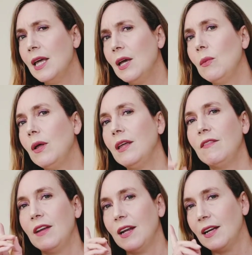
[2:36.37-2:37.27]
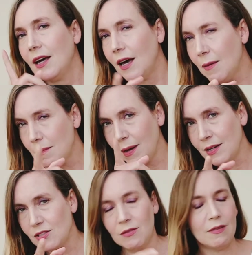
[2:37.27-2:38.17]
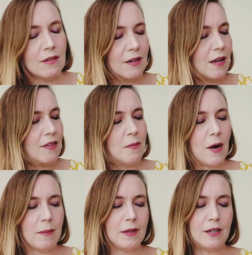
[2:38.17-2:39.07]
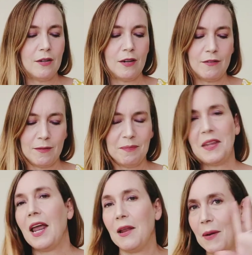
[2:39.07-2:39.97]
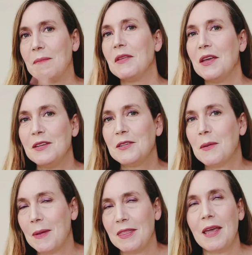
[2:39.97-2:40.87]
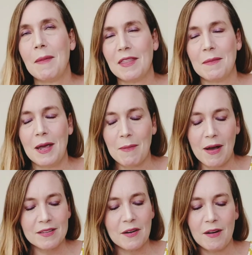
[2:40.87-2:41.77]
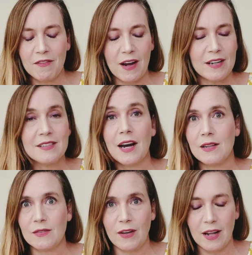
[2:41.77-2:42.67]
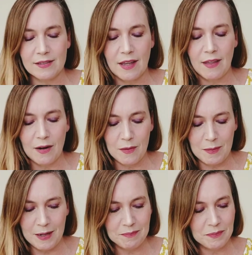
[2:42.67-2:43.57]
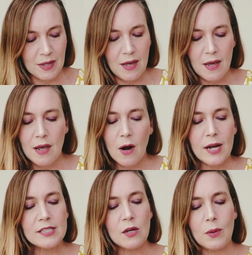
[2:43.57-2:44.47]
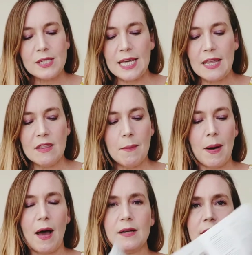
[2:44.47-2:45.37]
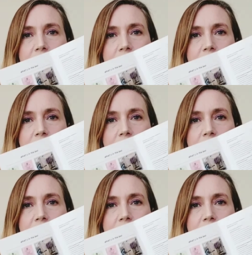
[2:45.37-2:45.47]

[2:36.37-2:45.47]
well, if it had come by June 30th, you probably could have. Anyway, so they meant the May box. All right, fine. It's not as funny as I thought it would be. All right, so what's in the box?